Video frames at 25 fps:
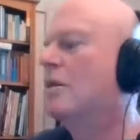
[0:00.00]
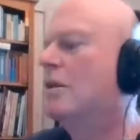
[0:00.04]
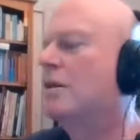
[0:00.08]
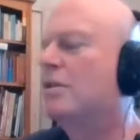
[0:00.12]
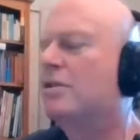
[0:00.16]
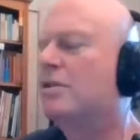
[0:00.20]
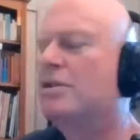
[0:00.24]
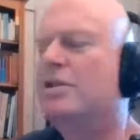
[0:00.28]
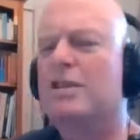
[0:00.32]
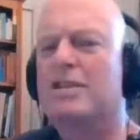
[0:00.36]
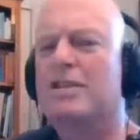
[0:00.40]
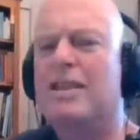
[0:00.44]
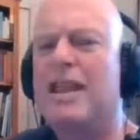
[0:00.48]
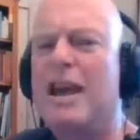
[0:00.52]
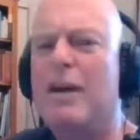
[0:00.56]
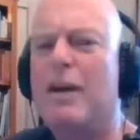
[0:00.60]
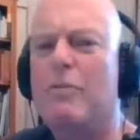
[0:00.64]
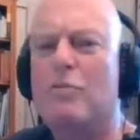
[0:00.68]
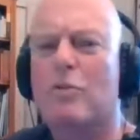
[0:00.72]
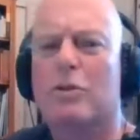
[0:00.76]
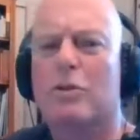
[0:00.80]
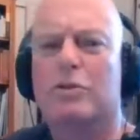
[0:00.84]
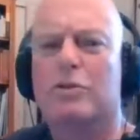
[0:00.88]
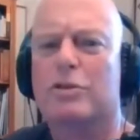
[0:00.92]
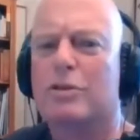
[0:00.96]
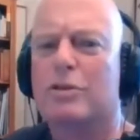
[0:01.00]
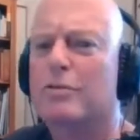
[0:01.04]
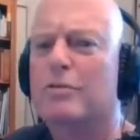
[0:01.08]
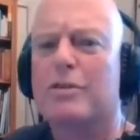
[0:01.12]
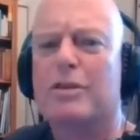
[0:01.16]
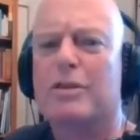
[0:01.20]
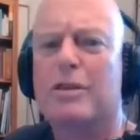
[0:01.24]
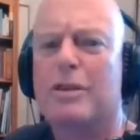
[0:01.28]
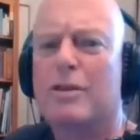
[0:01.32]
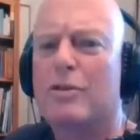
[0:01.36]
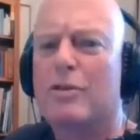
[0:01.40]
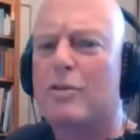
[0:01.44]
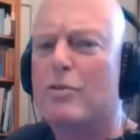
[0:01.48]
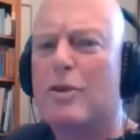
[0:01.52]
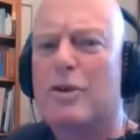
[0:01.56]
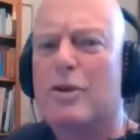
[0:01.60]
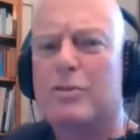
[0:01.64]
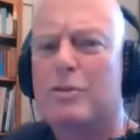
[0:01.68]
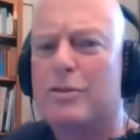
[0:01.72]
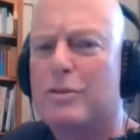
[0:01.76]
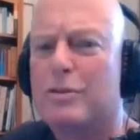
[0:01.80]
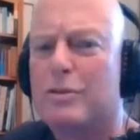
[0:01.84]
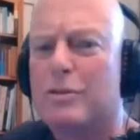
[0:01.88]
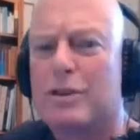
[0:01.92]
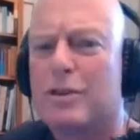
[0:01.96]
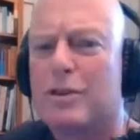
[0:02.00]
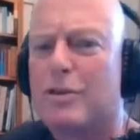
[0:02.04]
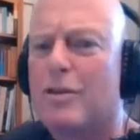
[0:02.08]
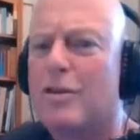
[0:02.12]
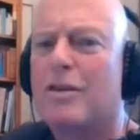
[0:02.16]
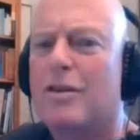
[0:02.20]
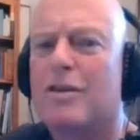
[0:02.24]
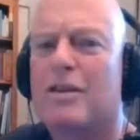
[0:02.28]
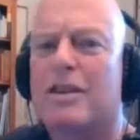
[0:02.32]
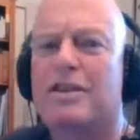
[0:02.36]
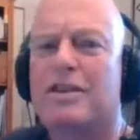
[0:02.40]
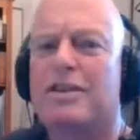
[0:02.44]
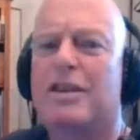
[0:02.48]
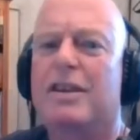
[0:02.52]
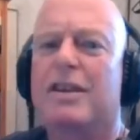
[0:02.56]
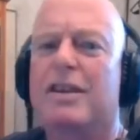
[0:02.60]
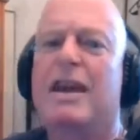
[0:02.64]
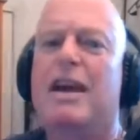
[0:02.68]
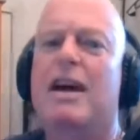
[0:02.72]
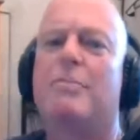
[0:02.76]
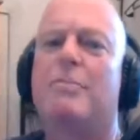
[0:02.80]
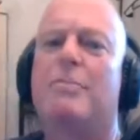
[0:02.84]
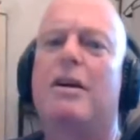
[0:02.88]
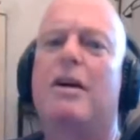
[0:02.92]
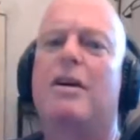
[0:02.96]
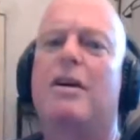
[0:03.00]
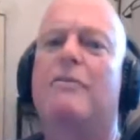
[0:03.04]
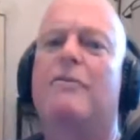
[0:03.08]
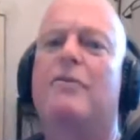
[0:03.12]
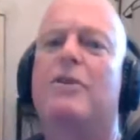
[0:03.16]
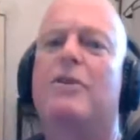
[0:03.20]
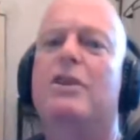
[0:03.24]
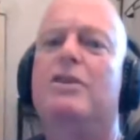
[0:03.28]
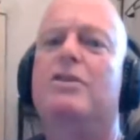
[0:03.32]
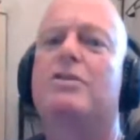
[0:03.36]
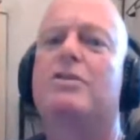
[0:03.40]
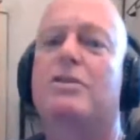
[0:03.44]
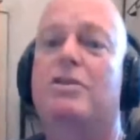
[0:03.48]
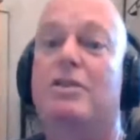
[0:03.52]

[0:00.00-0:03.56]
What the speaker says: She says, that won't do. No, it won't do at all. I said, how about Visa?